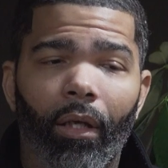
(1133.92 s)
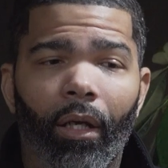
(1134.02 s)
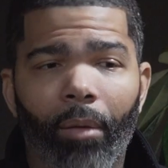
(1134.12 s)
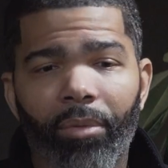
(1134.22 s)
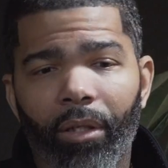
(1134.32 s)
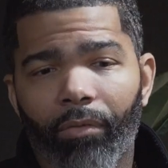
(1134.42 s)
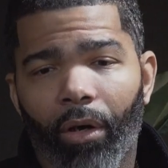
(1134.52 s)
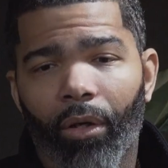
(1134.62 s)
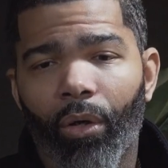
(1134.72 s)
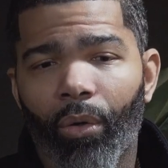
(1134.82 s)
And I believe
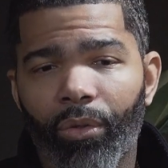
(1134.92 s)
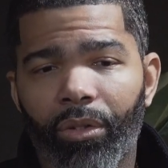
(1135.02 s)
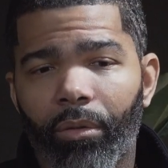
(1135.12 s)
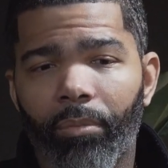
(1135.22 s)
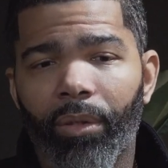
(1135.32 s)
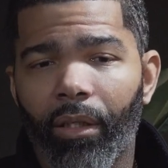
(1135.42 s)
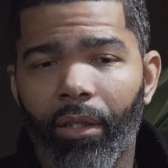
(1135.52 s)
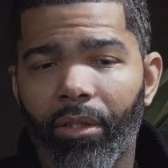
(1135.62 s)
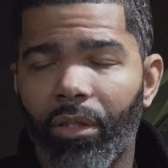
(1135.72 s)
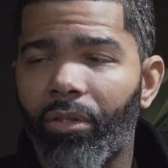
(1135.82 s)
our goal should be
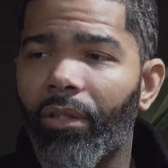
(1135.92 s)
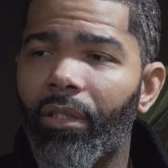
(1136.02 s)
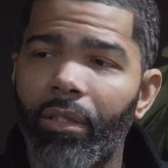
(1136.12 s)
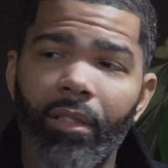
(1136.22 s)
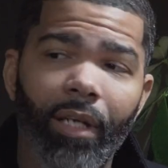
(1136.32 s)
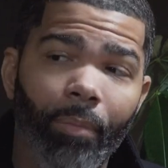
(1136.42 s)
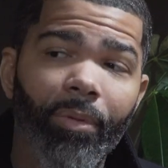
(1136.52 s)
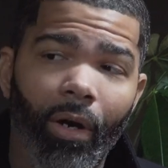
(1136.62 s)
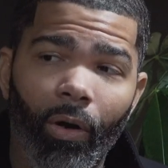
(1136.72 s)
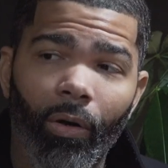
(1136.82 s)
essentially to stop
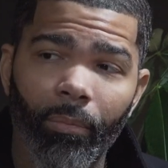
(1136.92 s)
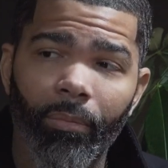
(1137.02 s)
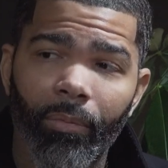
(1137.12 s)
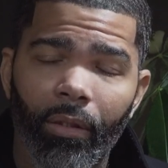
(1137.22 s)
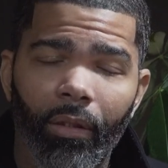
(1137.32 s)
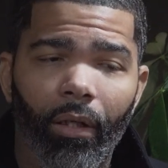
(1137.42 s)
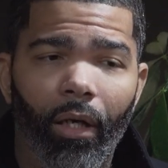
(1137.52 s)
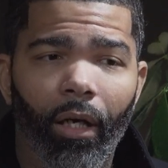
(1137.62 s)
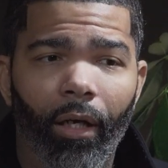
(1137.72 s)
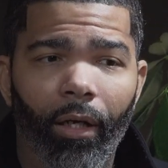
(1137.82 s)
the harm
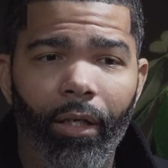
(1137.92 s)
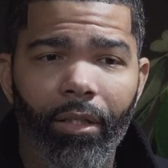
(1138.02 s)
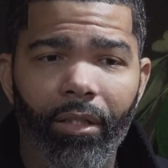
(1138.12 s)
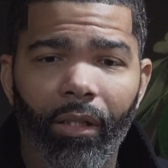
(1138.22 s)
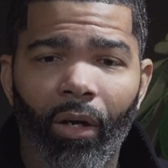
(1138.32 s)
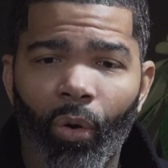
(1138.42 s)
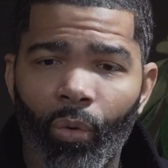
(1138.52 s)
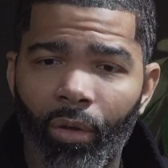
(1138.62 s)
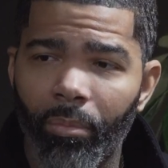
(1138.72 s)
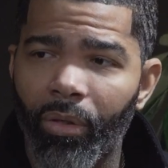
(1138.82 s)
and see
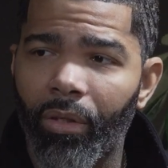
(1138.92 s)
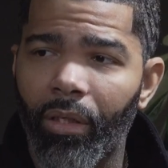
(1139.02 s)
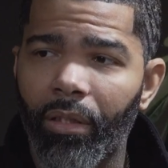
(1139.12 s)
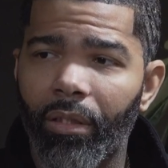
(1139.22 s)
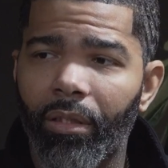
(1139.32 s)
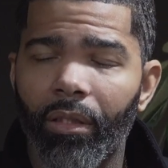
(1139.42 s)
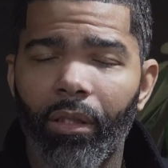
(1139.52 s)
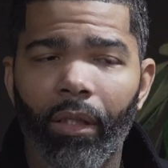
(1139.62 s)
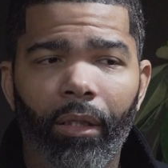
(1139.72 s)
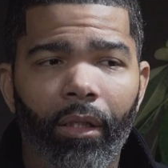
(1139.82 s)
whole communities and
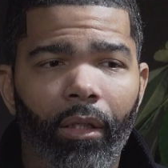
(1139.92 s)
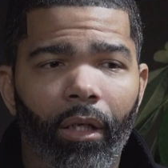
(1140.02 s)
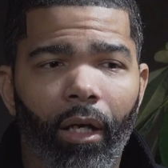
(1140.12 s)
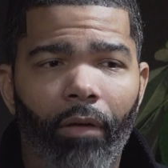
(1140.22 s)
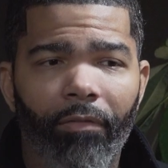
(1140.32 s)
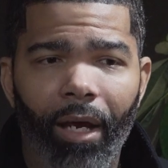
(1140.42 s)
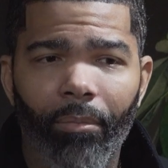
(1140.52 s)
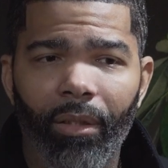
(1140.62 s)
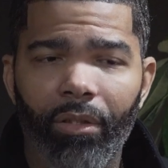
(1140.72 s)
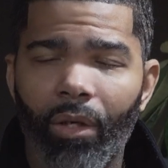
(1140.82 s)
see
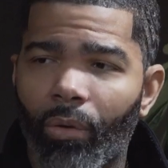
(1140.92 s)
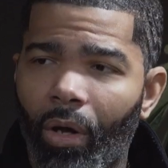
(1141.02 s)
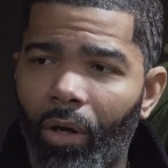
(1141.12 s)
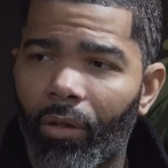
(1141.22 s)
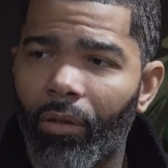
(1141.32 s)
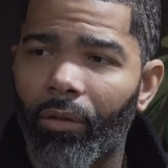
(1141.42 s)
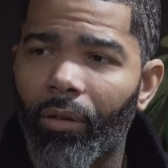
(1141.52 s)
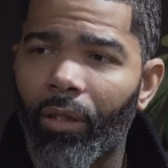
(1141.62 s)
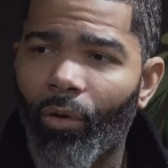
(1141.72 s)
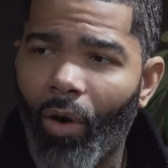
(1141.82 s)
families no longer
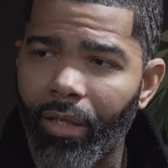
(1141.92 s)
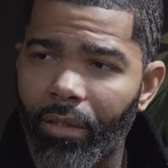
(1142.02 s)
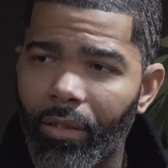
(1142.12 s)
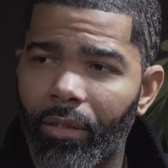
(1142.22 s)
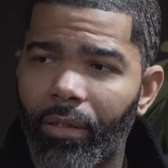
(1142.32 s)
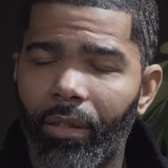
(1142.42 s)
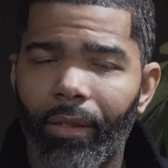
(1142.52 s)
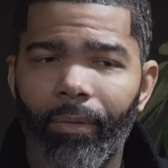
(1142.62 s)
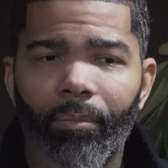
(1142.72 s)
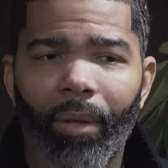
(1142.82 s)
in crisis
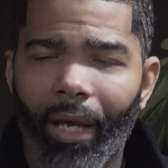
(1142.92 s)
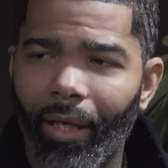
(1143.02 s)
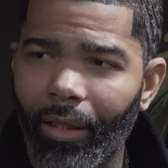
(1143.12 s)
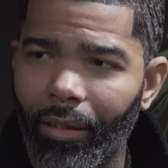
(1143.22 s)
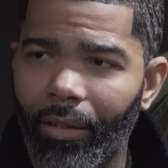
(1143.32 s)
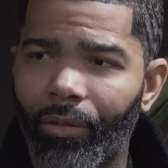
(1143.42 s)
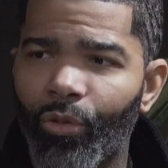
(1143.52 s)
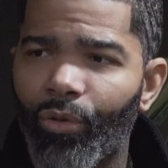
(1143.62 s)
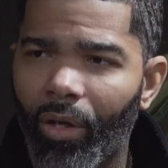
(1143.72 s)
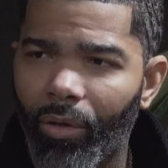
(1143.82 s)
and pain and
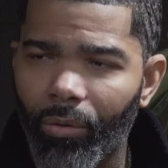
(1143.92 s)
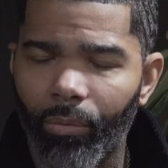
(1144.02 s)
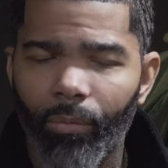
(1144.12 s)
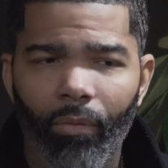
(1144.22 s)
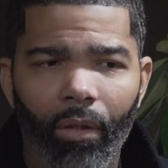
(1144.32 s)
struggle.